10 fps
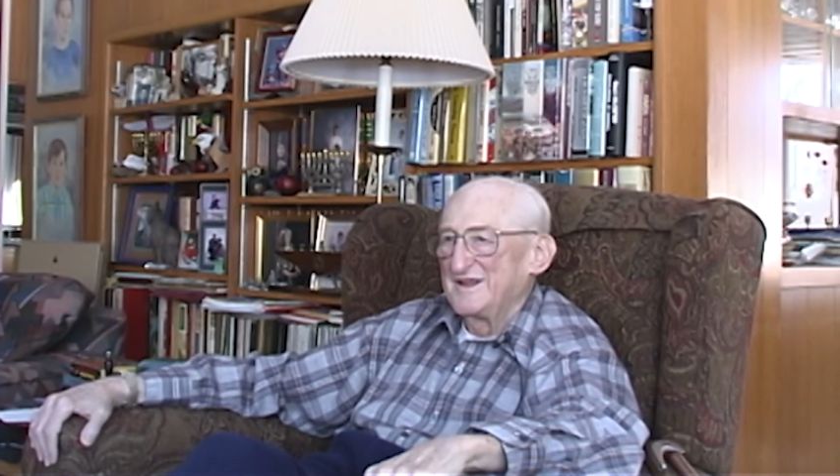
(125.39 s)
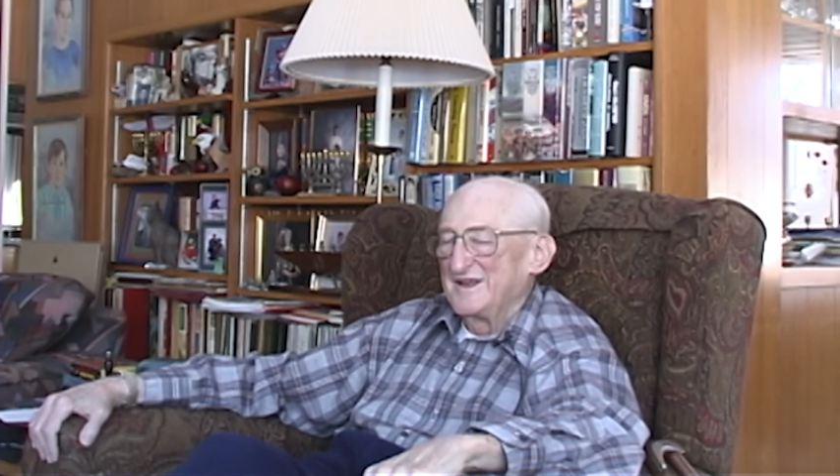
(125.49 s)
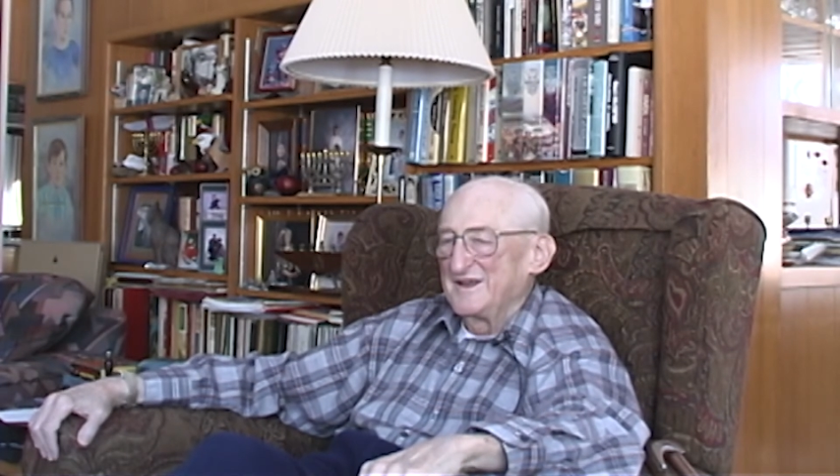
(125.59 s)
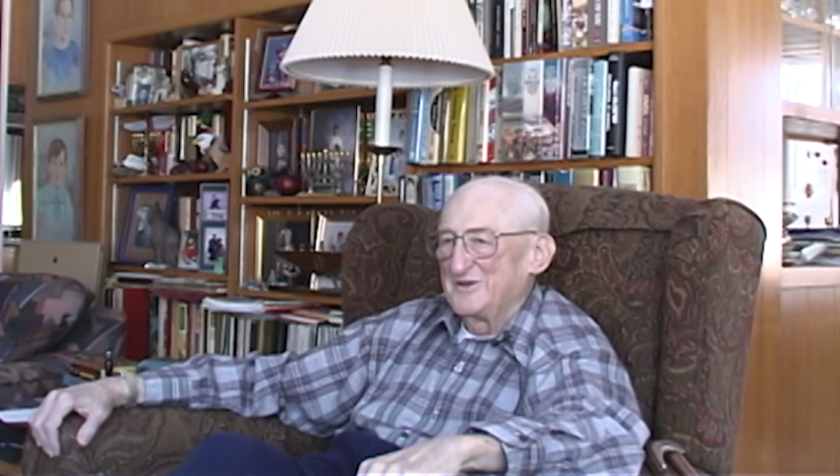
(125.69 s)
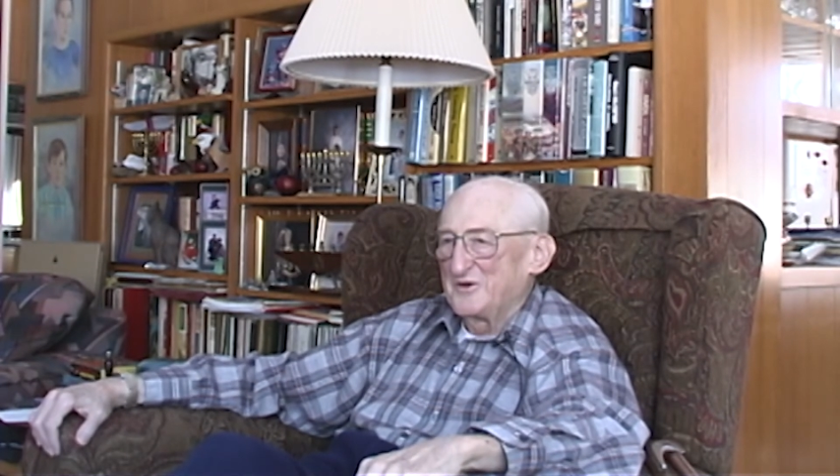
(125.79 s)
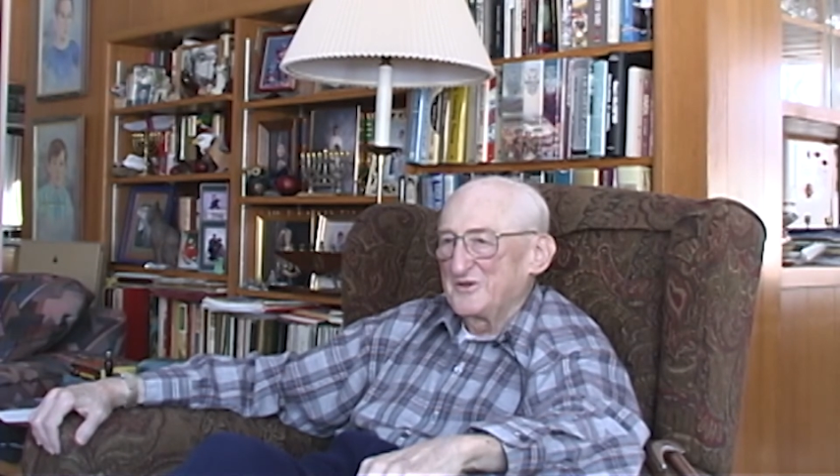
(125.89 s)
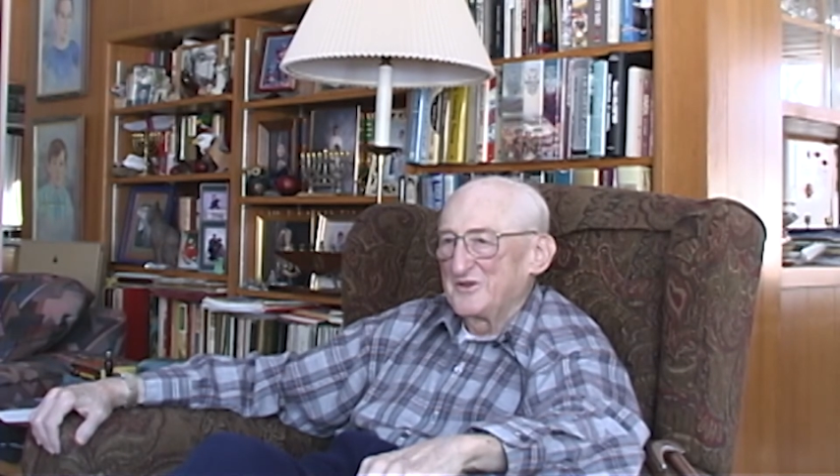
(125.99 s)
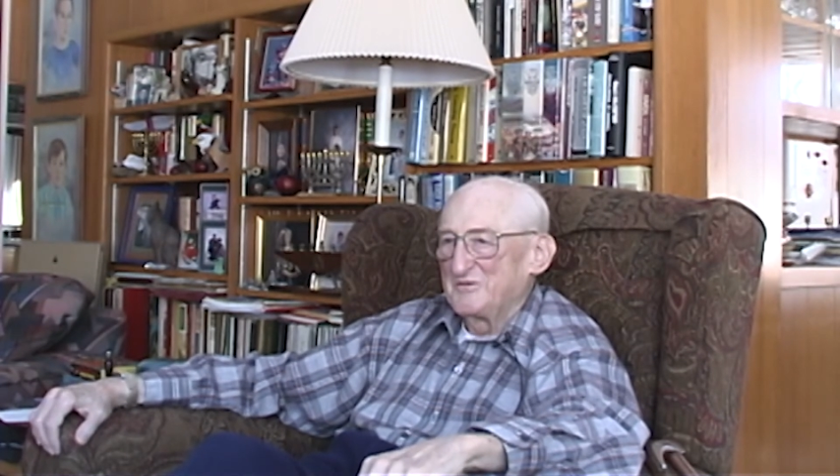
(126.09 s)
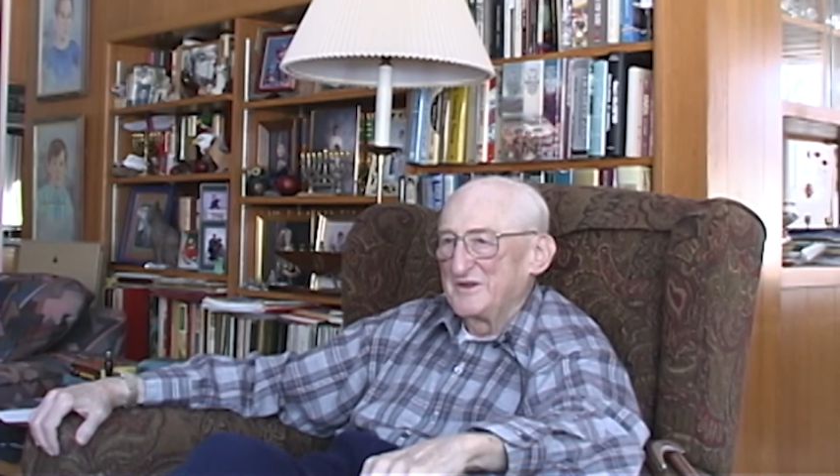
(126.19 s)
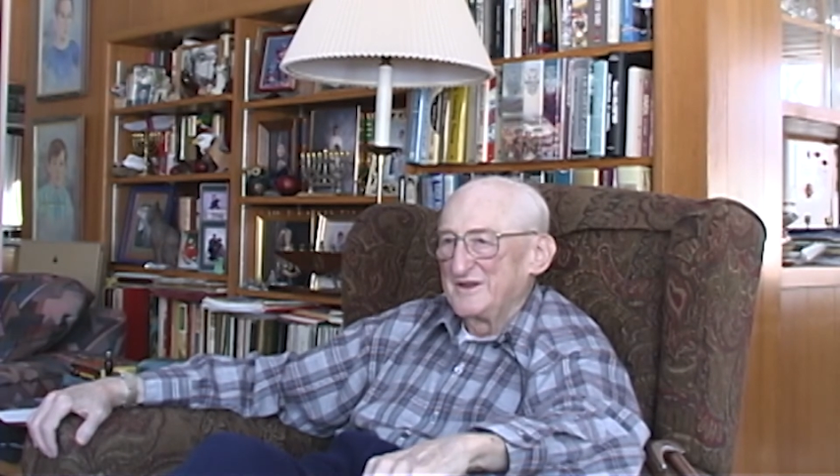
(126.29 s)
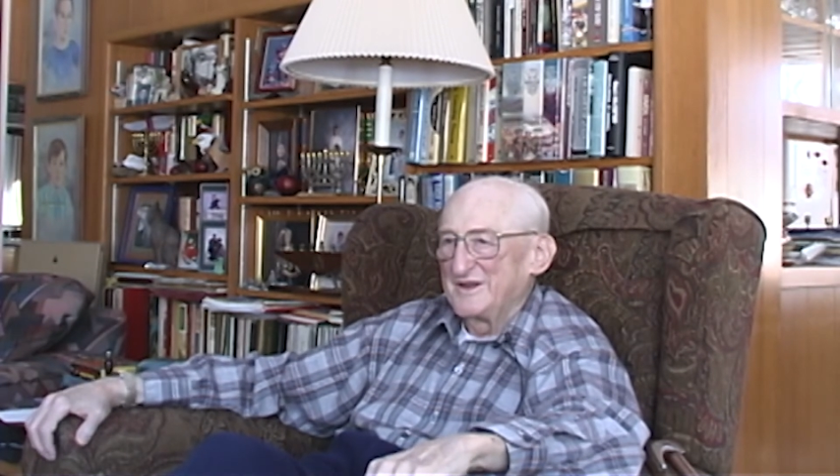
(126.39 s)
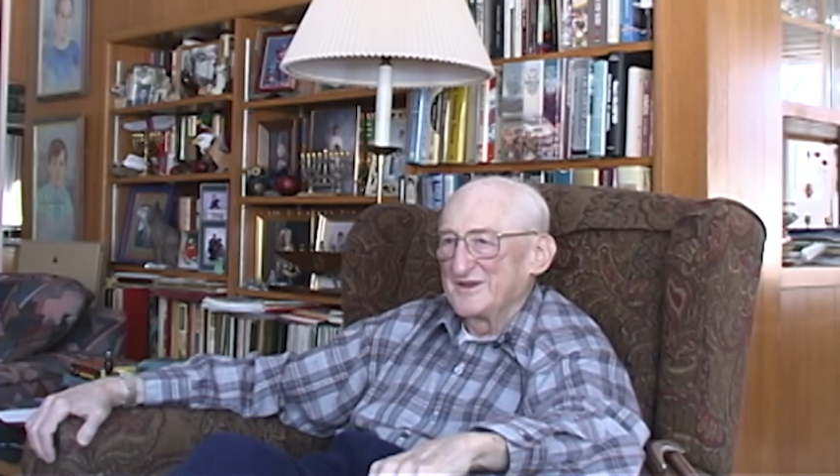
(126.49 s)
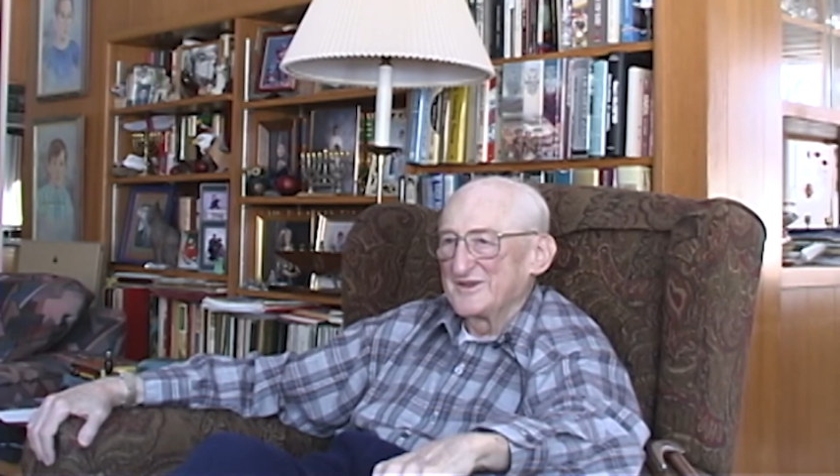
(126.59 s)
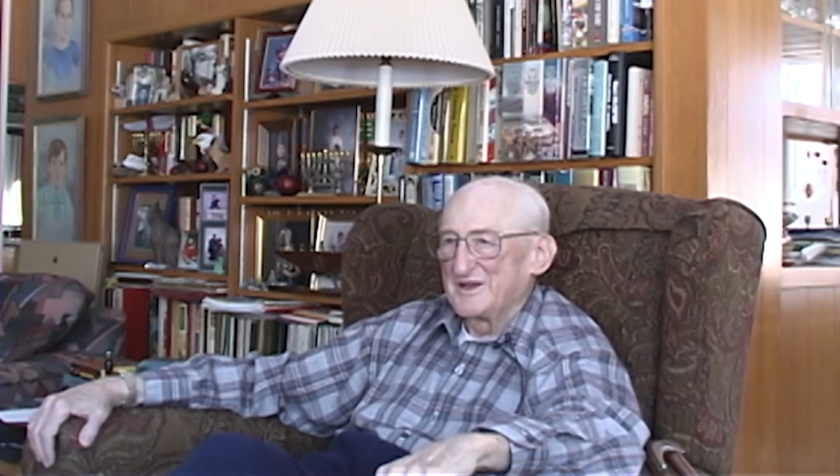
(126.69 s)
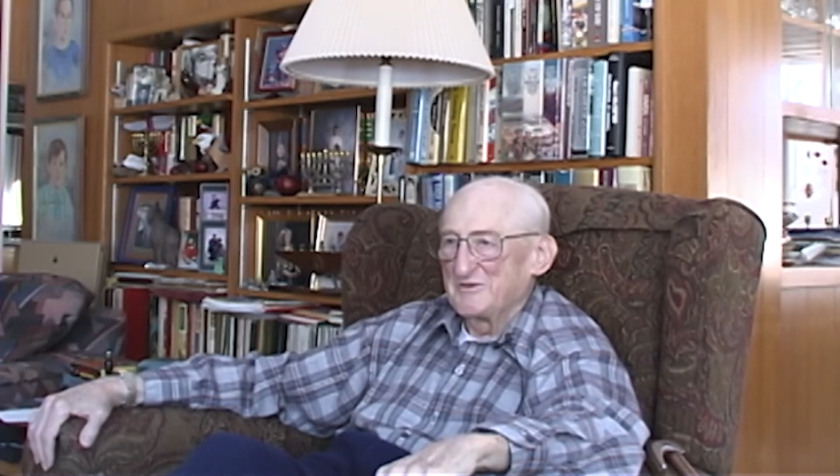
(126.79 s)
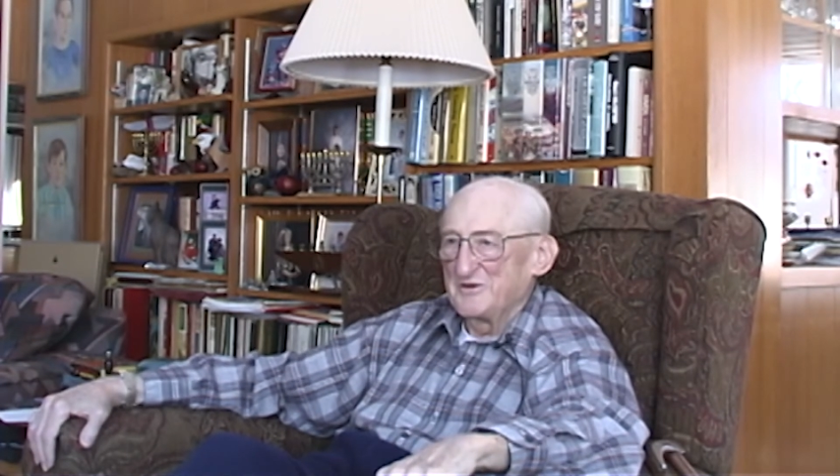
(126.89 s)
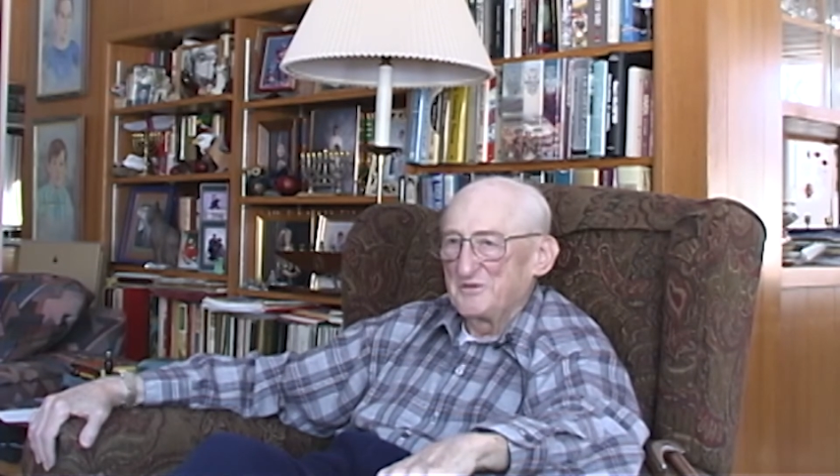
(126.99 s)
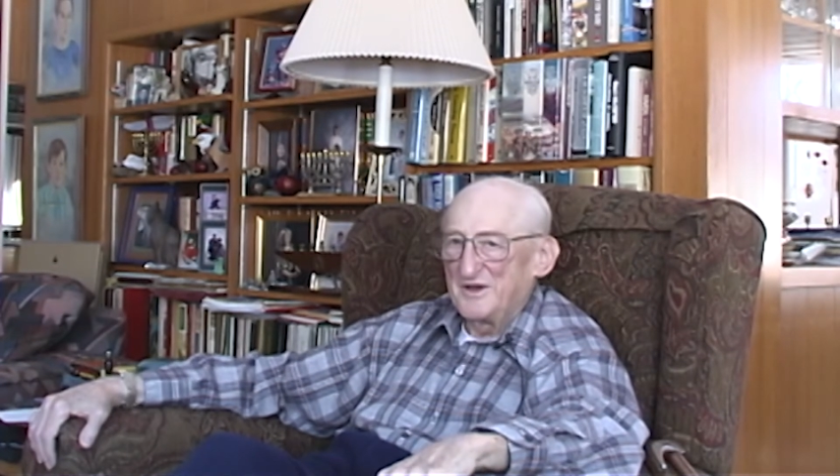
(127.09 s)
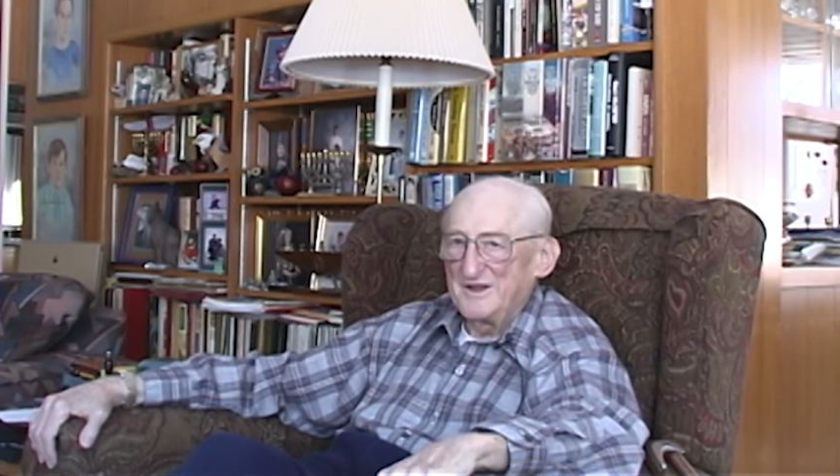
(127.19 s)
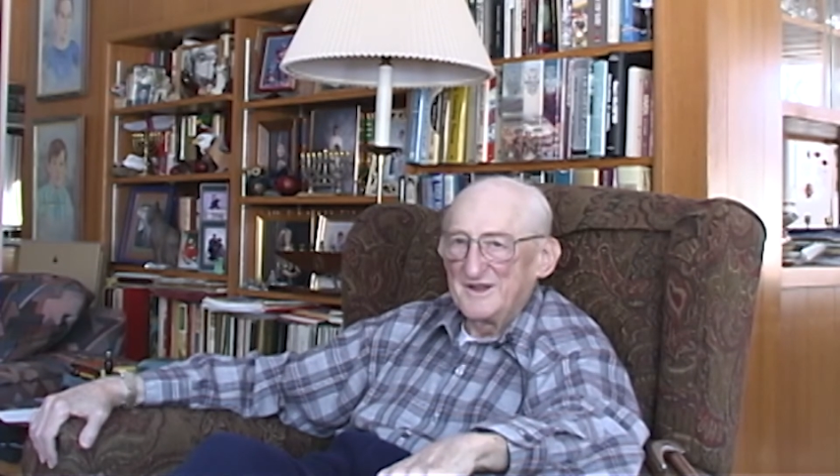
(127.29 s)
he talked to them in Yiddish, and they
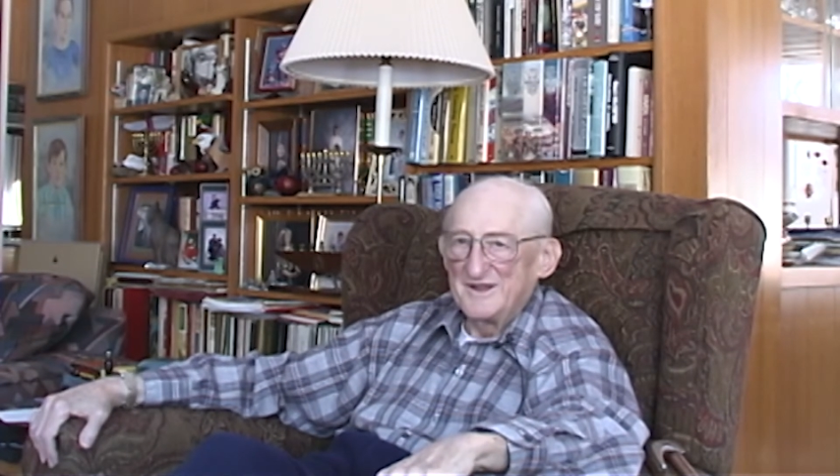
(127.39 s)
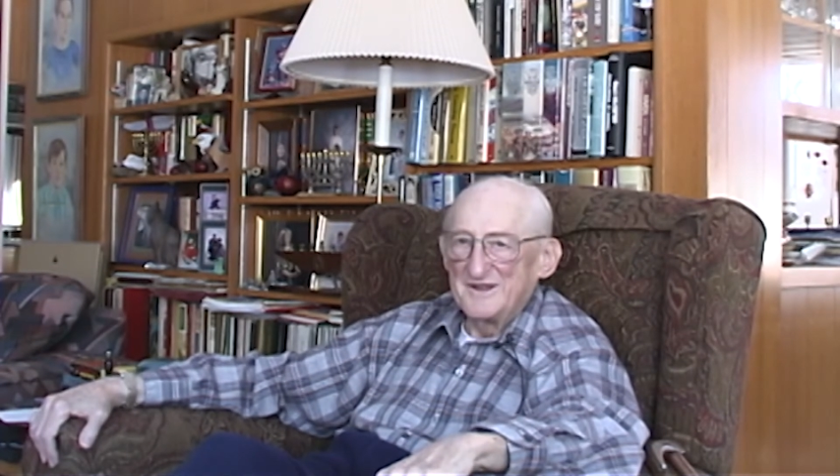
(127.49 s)
responded